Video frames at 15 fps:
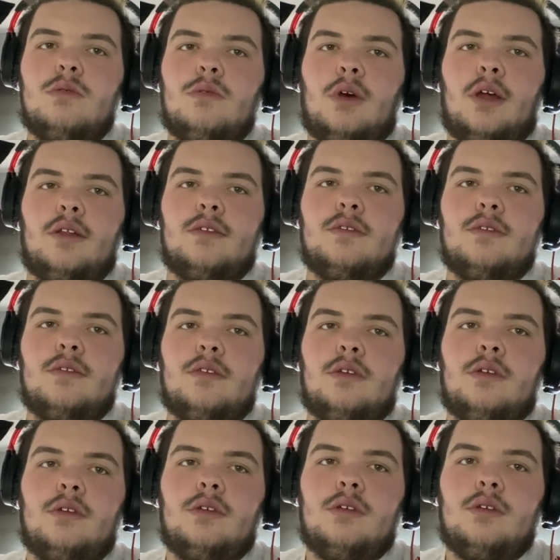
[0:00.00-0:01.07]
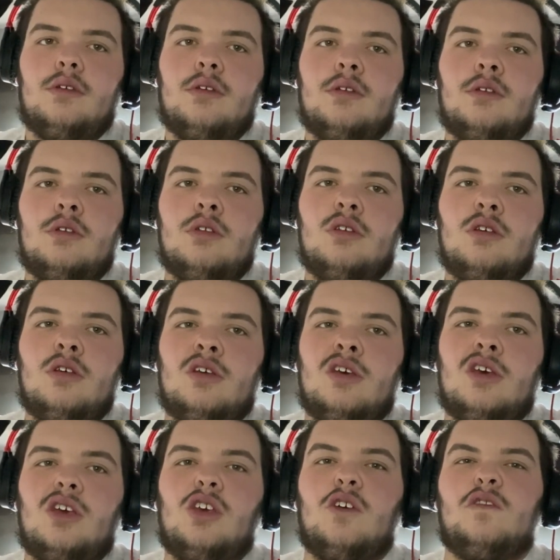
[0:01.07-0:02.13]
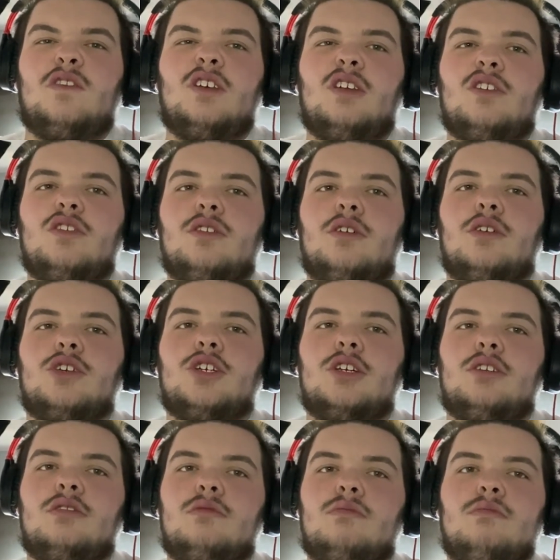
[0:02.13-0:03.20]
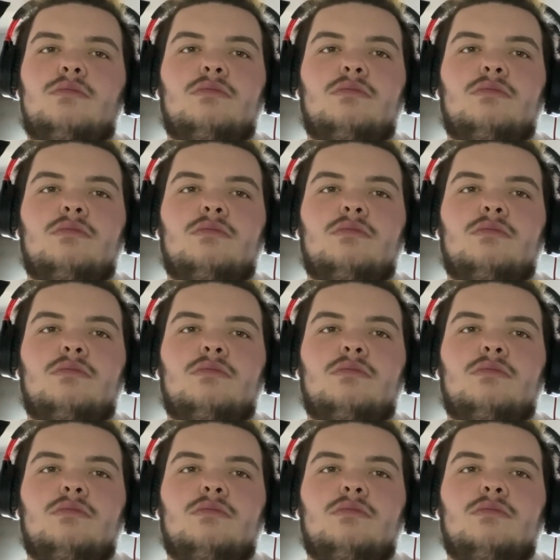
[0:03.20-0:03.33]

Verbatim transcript: What else is there? UFC discussion.